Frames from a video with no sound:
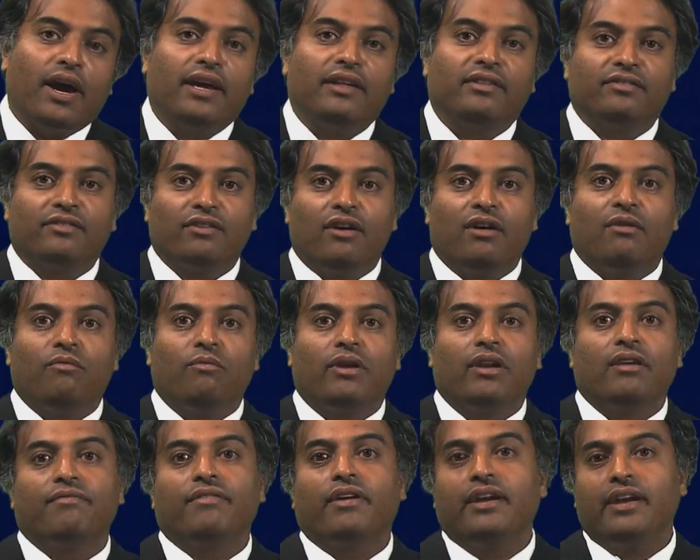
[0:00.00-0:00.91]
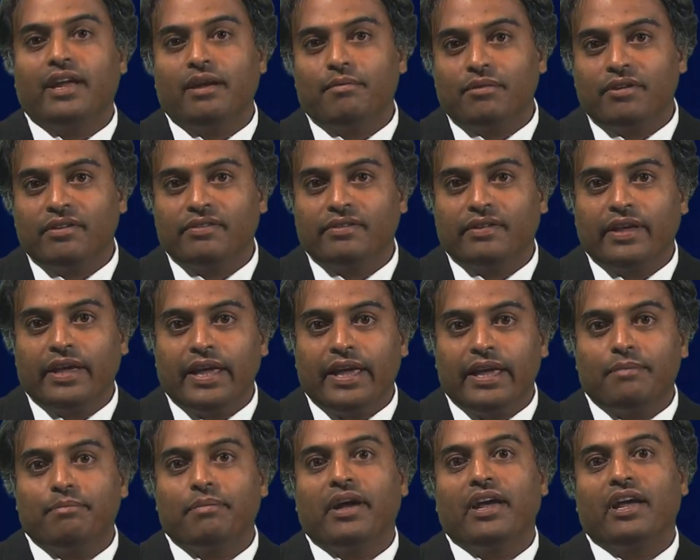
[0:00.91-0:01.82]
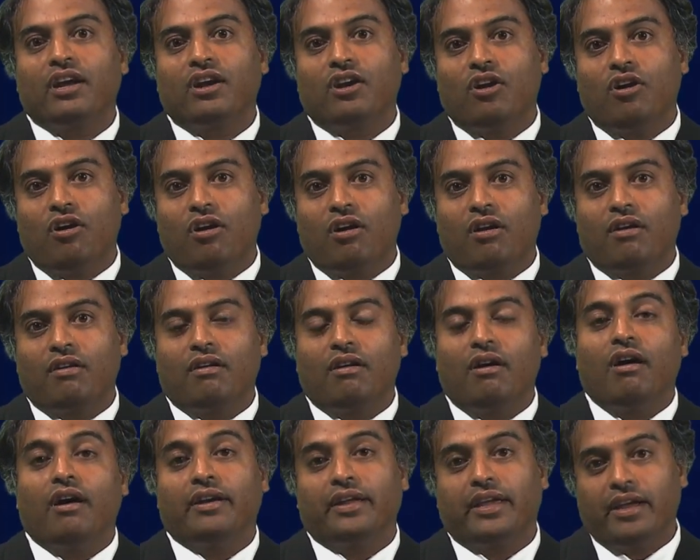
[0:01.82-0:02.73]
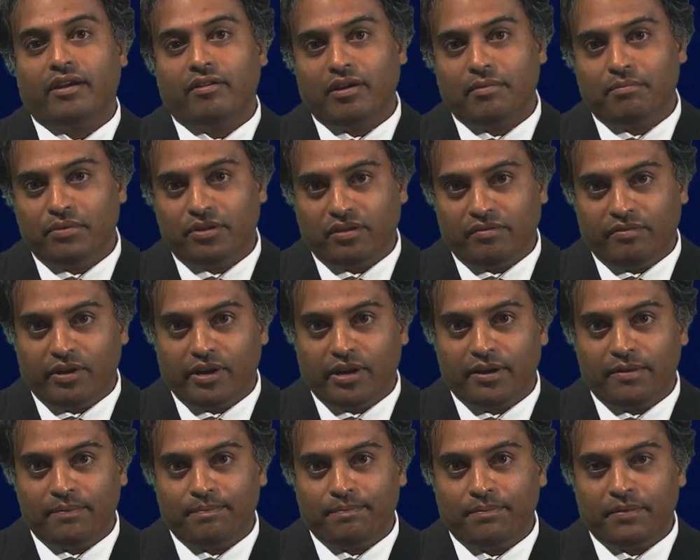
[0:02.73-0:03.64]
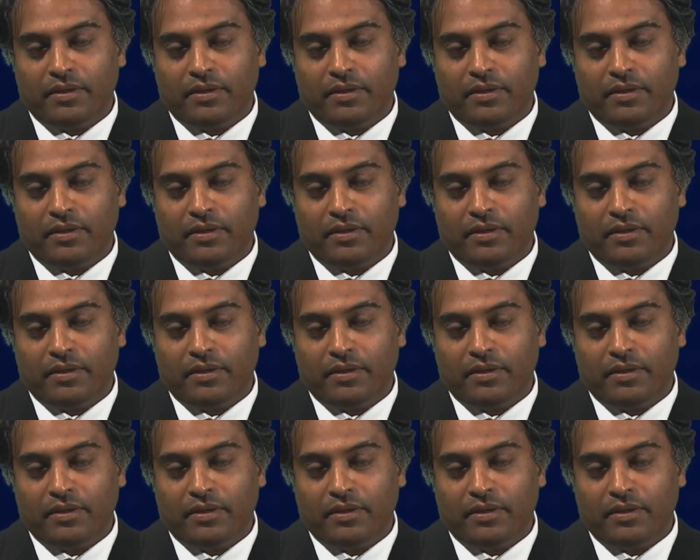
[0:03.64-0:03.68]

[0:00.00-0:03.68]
I saw one of our neighbors hit by a car on Geary Boulevard,